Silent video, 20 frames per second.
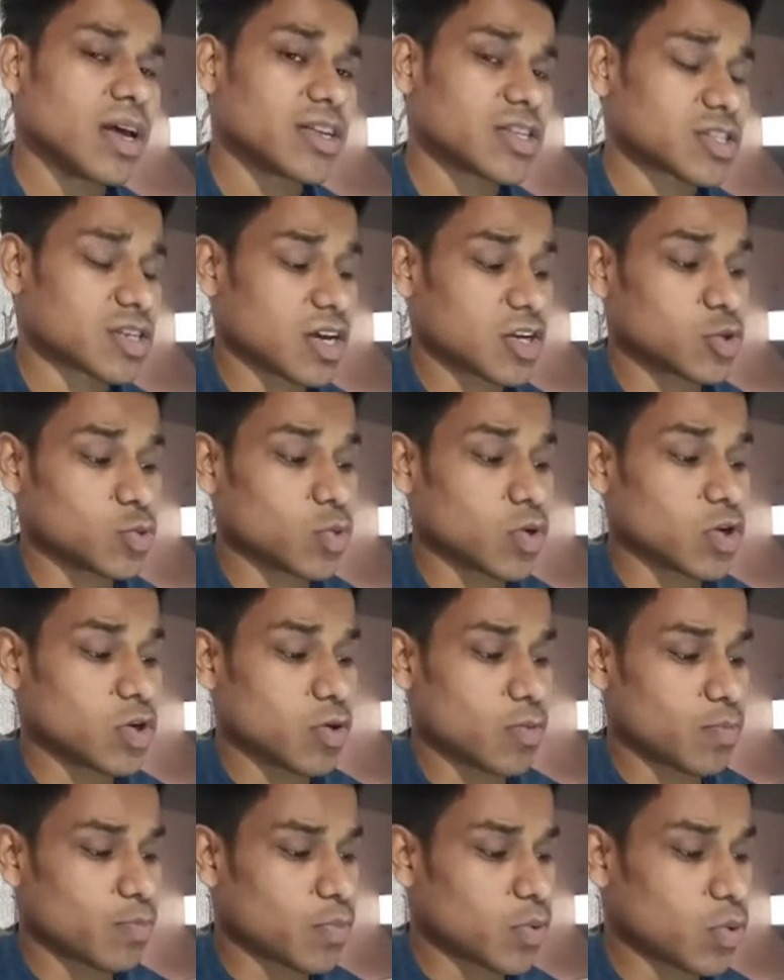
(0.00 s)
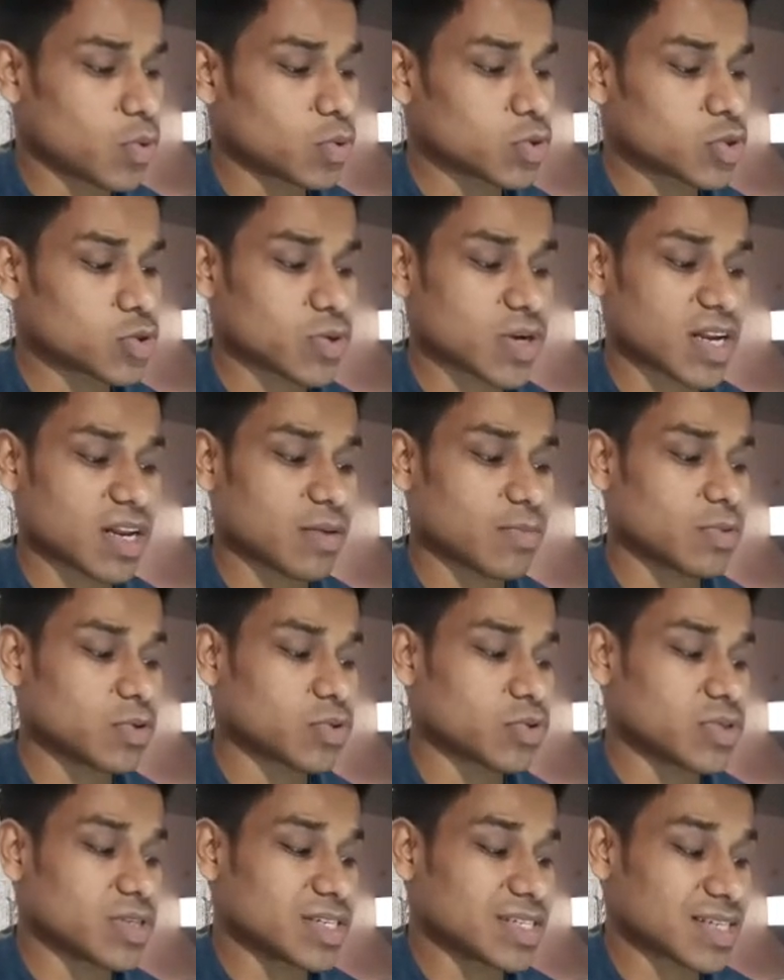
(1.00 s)
schedule your posts you can able
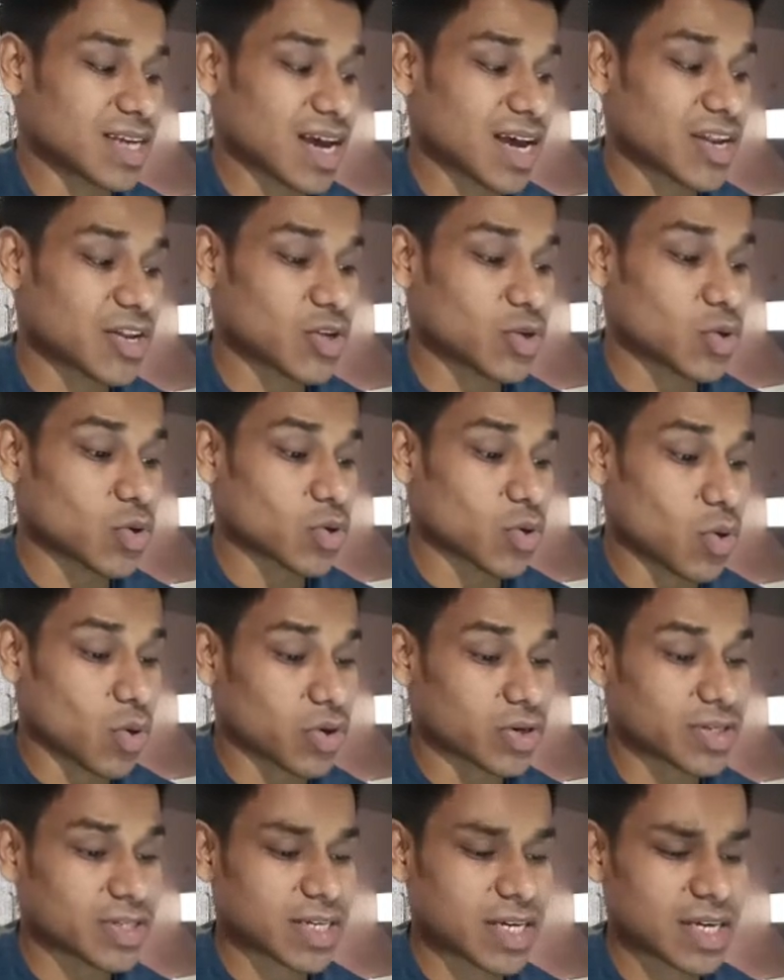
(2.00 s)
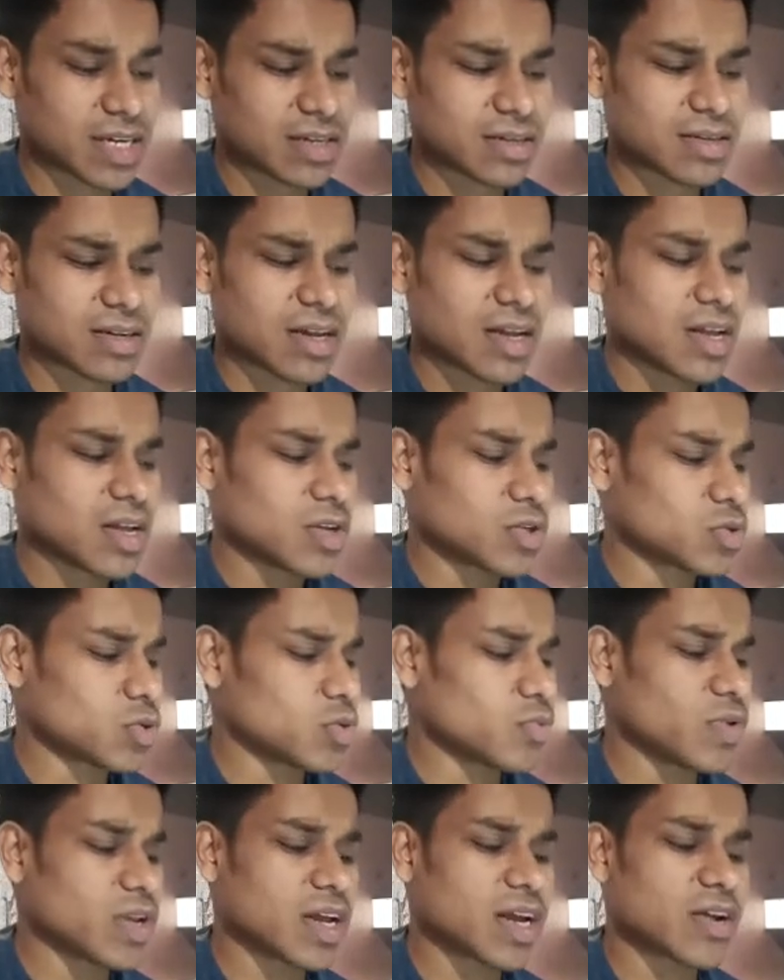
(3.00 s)
to design your content
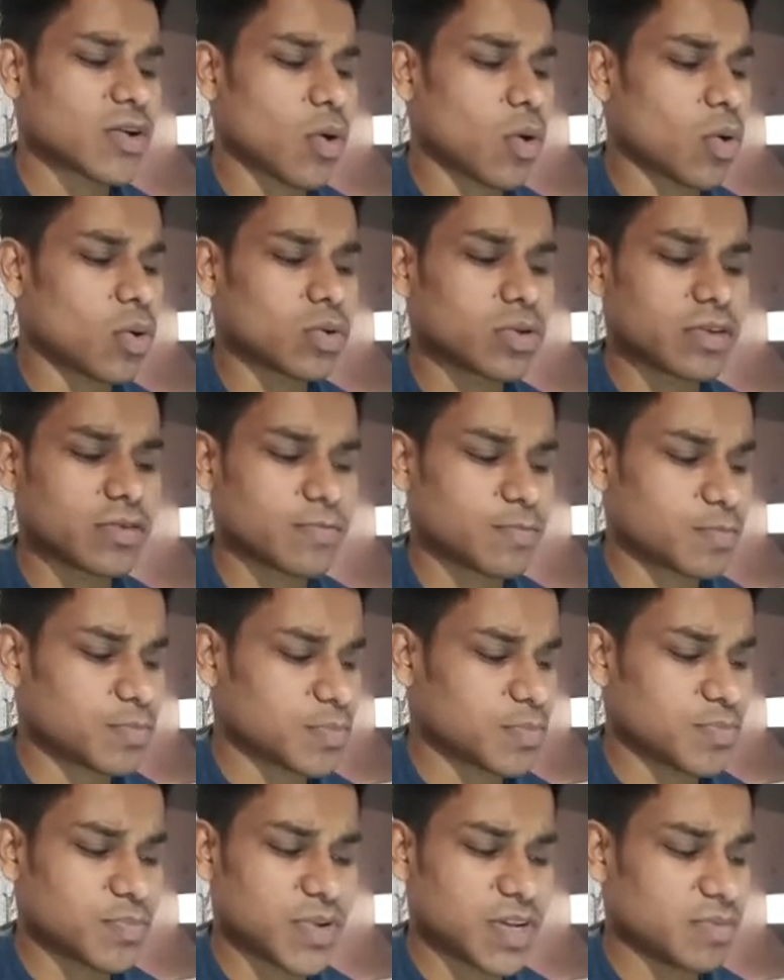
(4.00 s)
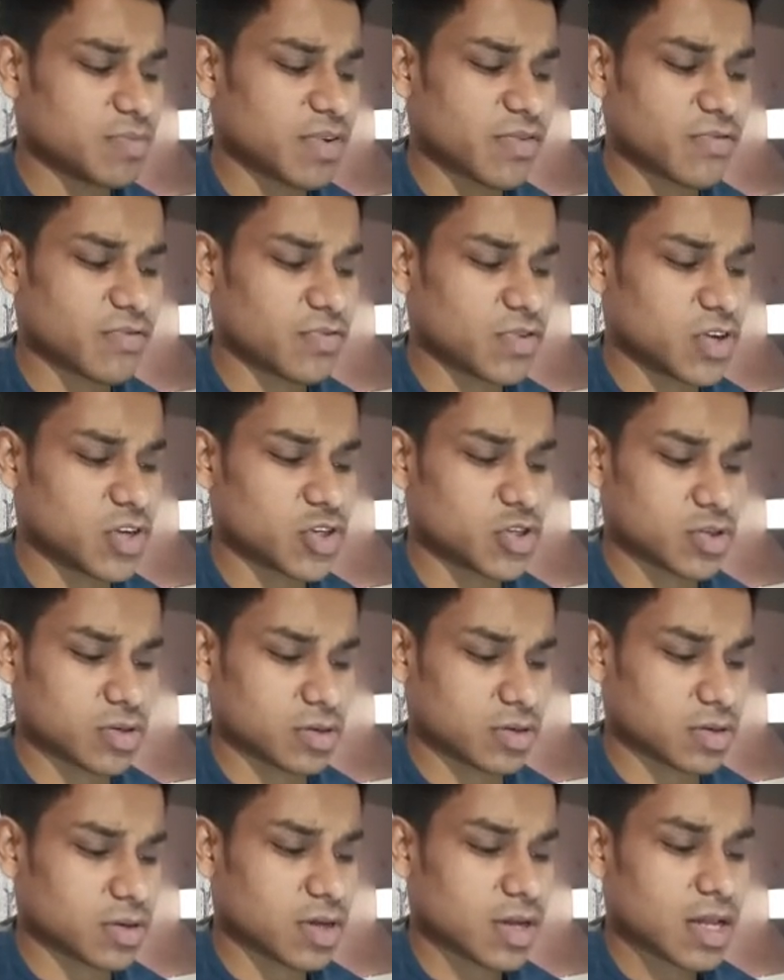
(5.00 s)
so you will get all the premium
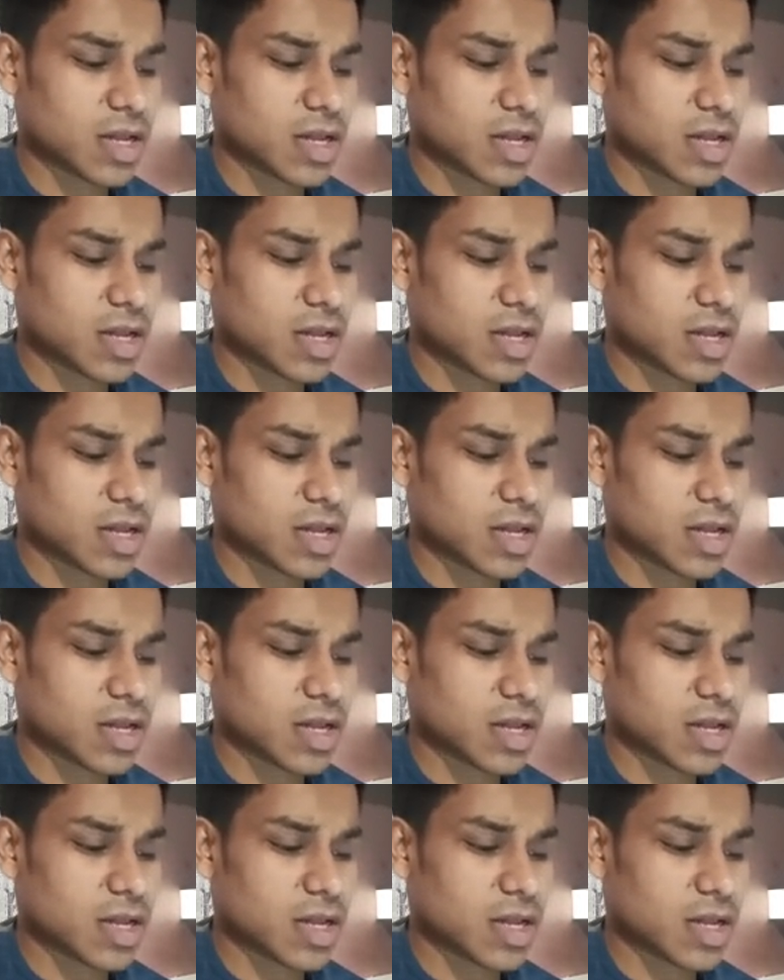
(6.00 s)
feature